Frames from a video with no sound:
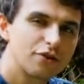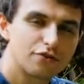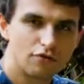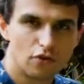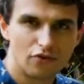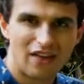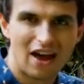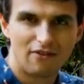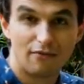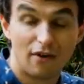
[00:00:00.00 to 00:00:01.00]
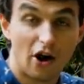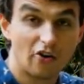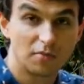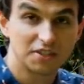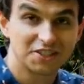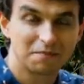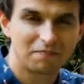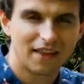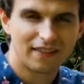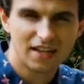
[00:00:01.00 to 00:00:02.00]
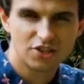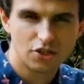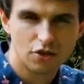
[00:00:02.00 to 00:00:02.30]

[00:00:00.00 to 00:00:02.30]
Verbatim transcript: through their environment. And that's